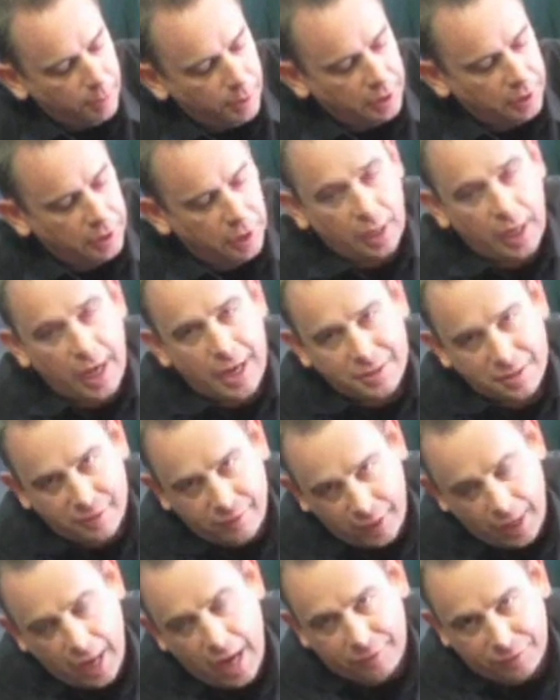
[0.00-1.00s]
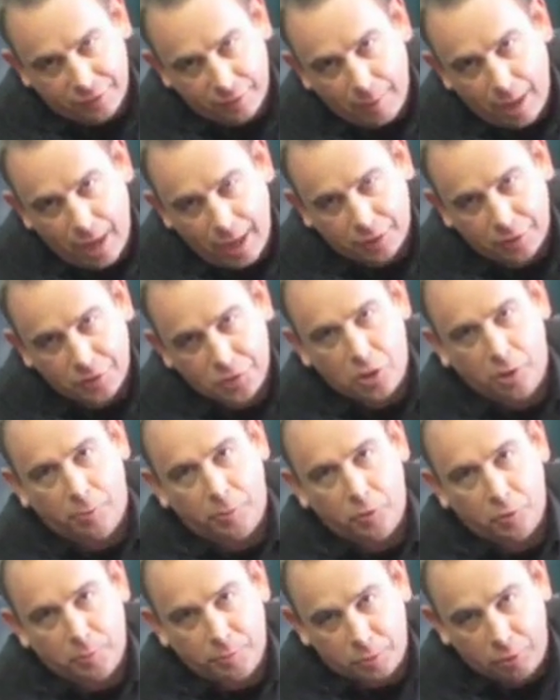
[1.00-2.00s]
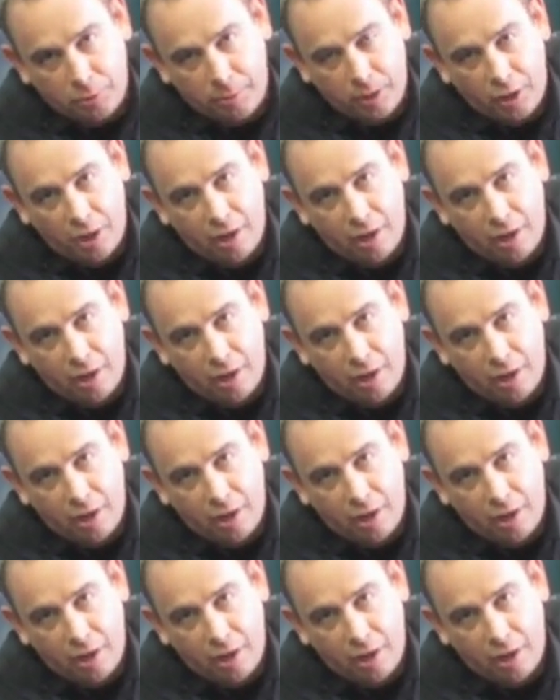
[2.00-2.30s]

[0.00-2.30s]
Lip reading: But in the case of an aftermarket shock absorber,